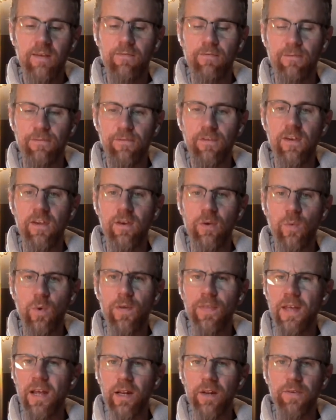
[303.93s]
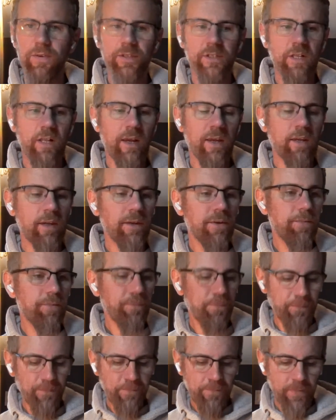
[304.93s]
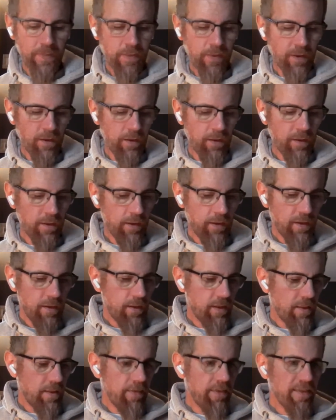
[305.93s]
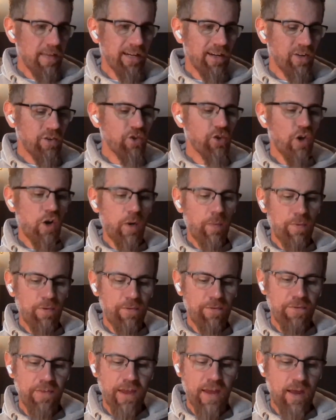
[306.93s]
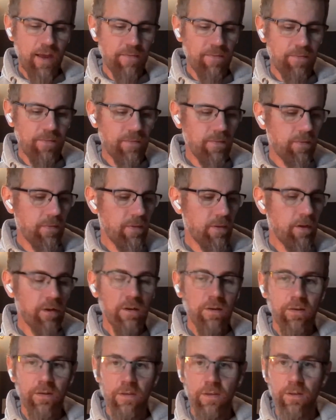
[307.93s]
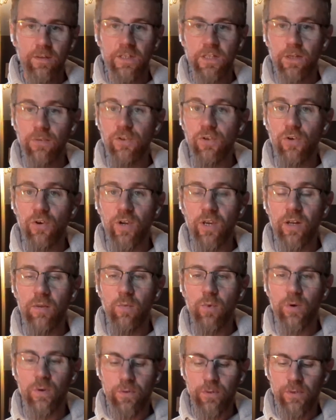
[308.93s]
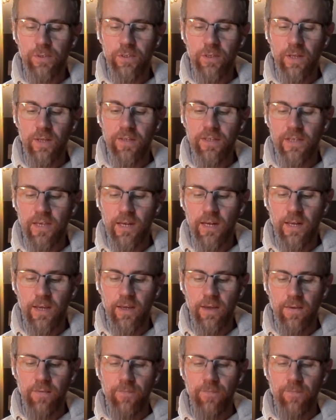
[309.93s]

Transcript: and feel what that looks like. Then on top of that, still talking walls and ceiling,